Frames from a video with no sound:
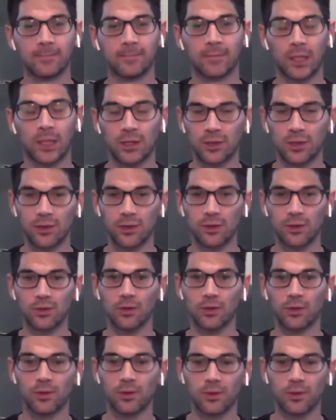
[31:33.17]
Did
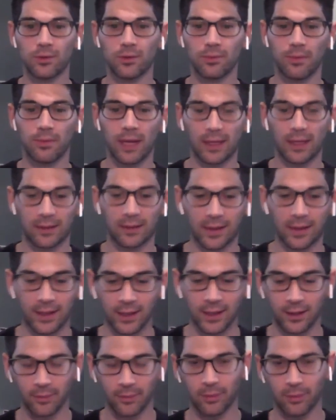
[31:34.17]
you make like
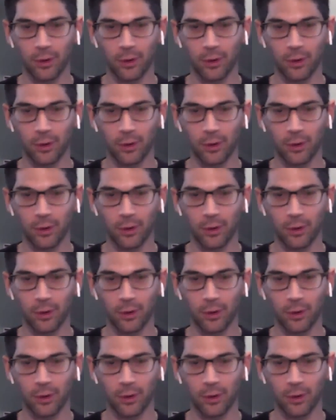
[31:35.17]
a